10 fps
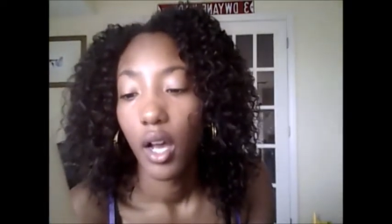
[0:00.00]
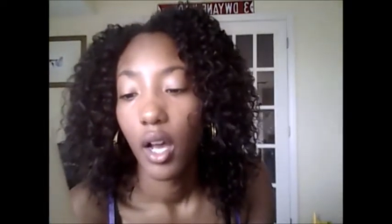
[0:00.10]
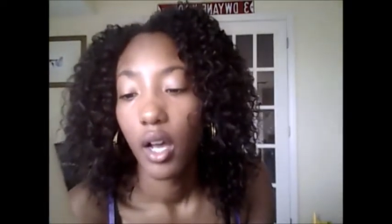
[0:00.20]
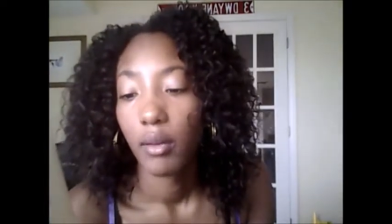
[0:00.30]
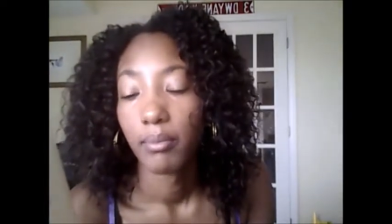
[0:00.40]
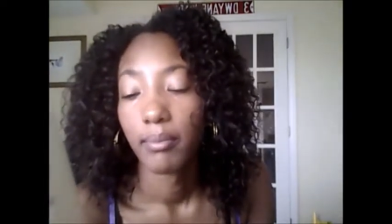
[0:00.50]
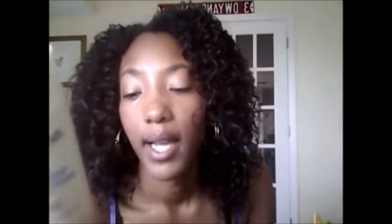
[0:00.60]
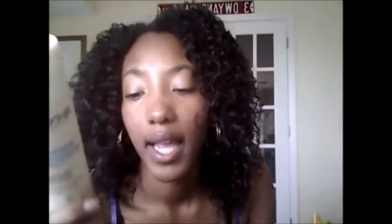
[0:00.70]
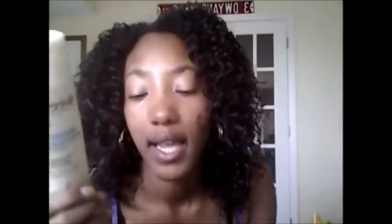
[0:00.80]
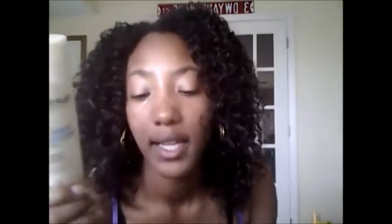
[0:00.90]

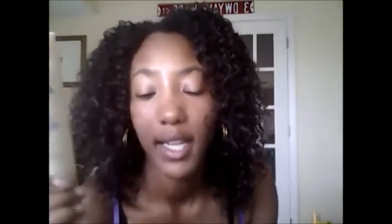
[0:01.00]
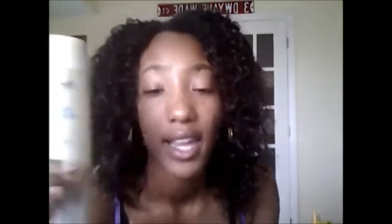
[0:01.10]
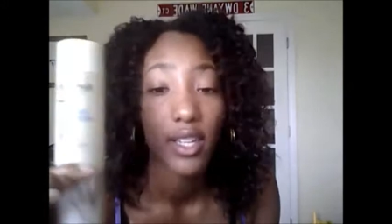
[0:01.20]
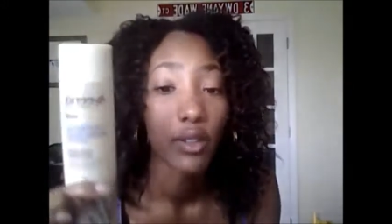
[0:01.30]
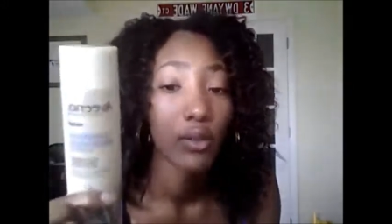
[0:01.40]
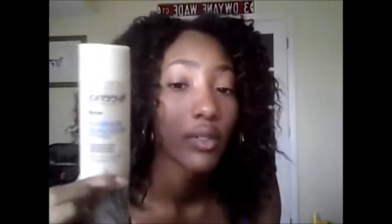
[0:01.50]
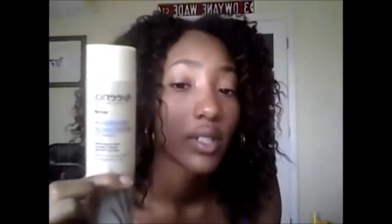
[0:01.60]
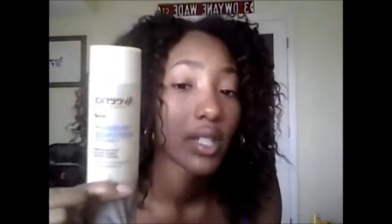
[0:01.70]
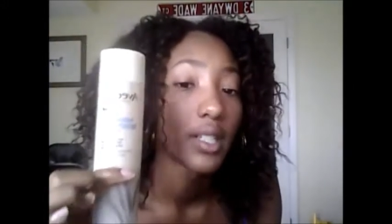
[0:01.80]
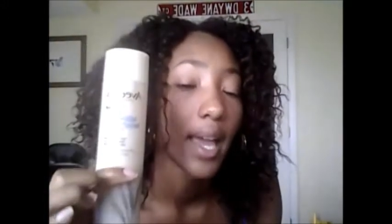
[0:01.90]
Um, and I
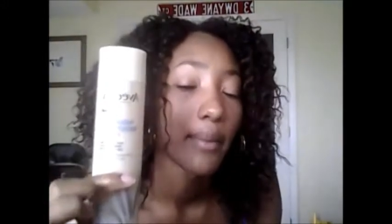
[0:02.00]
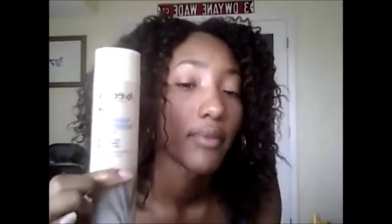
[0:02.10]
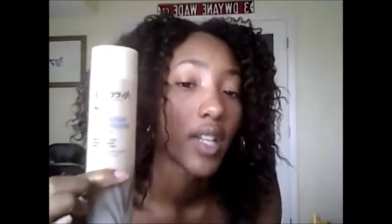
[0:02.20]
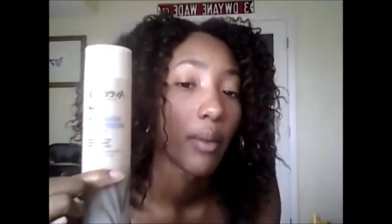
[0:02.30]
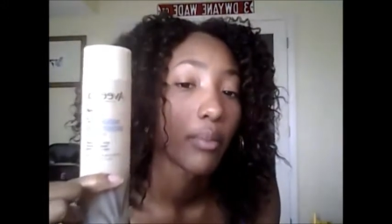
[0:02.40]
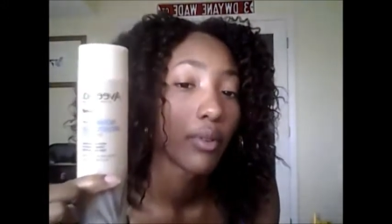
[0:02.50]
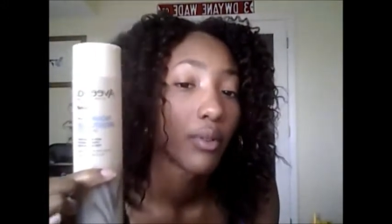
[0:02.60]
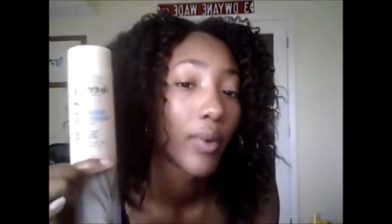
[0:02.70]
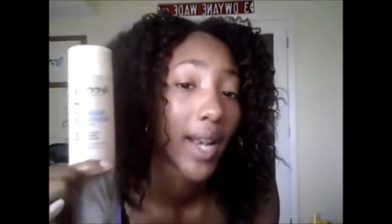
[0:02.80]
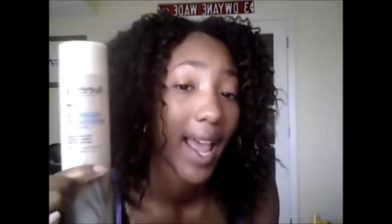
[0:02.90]
use this type of
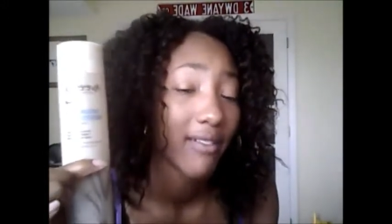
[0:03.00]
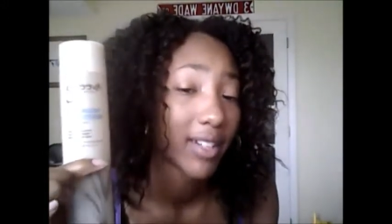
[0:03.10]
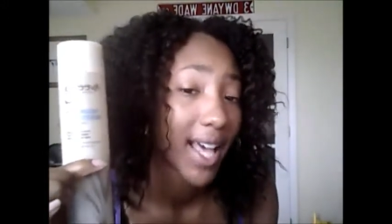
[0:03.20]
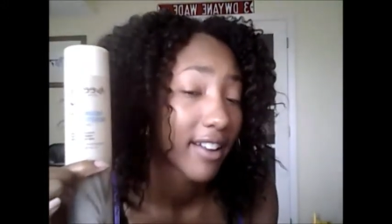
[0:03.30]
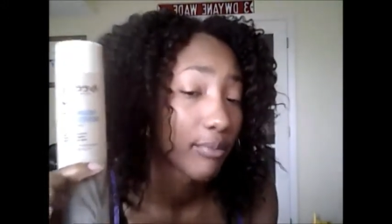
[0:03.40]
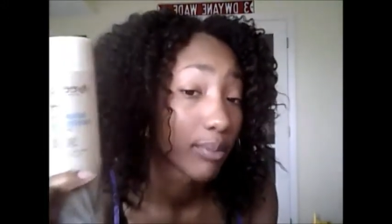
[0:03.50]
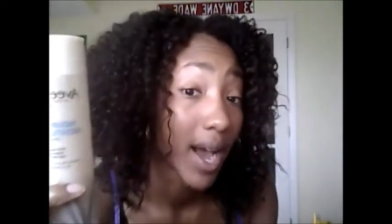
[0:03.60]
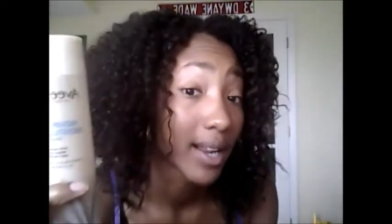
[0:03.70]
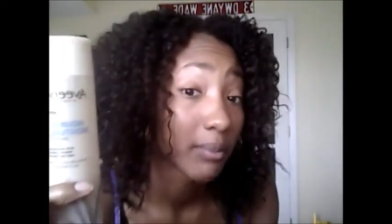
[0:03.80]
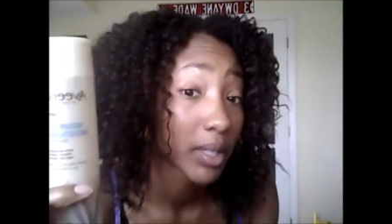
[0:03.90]
shampoo when I have a lot of
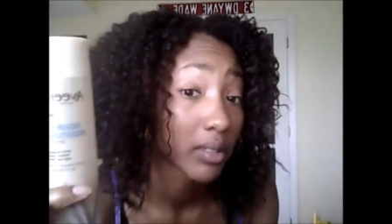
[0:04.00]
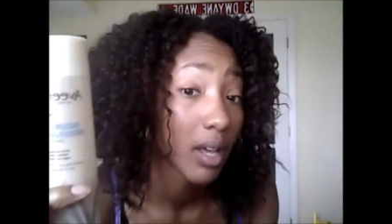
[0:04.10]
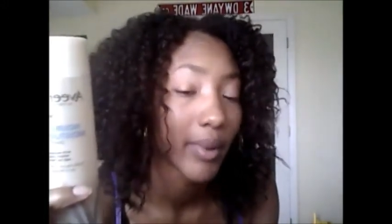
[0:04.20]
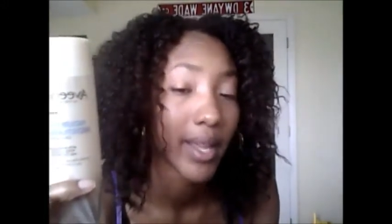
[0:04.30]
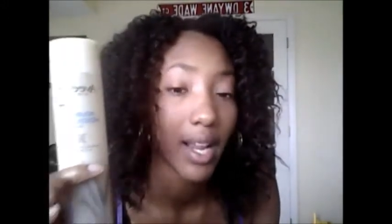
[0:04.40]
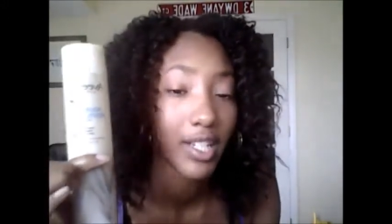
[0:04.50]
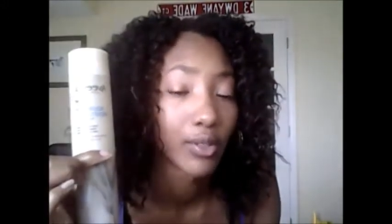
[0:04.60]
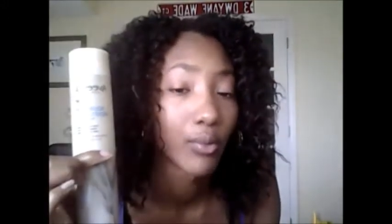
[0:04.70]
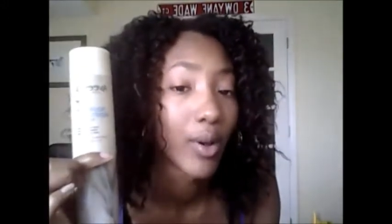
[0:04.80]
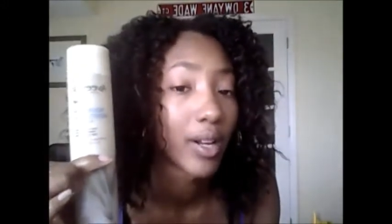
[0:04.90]
product buildup and I
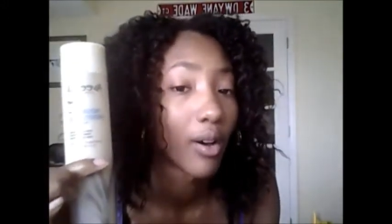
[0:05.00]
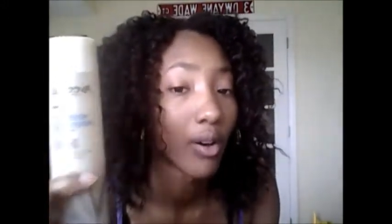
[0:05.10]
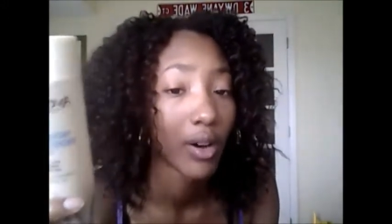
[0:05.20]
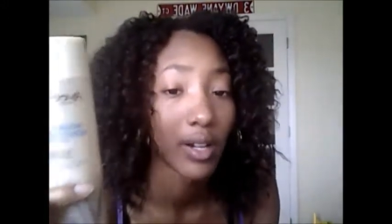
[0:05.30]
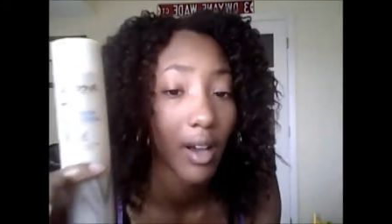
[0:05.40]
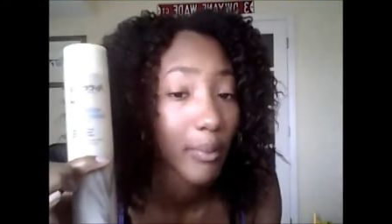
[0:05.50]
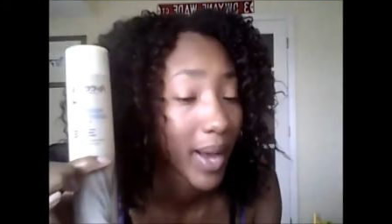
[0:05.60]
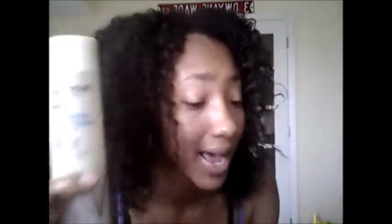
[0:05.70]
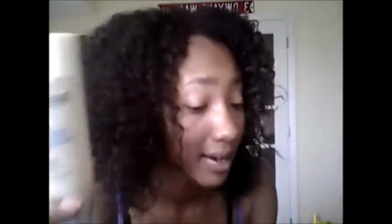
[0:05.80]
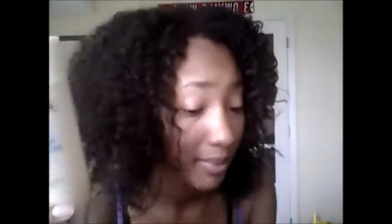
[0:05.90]
just want it on
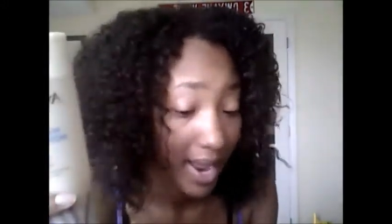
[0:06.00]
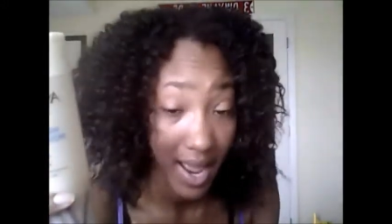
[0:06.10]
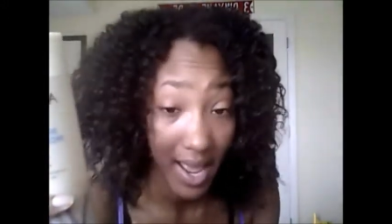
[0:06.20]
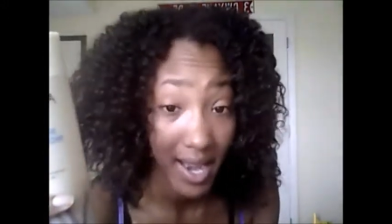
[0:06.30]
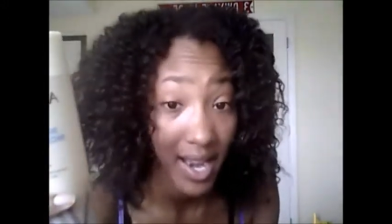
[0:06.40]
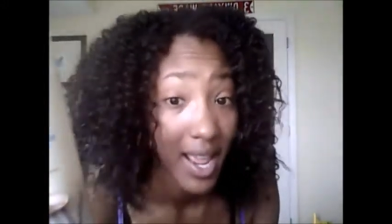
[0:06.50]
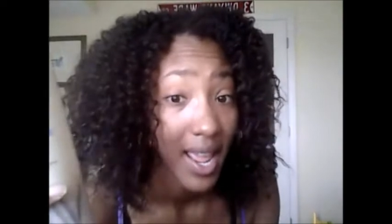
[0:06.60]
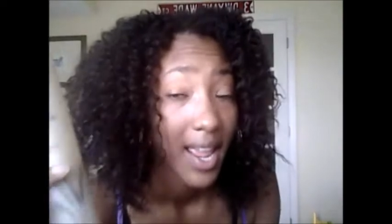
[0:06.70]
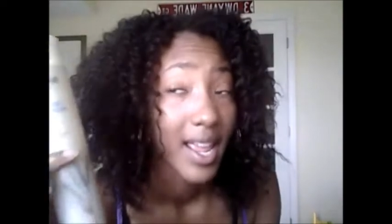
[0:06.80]
up out of my head.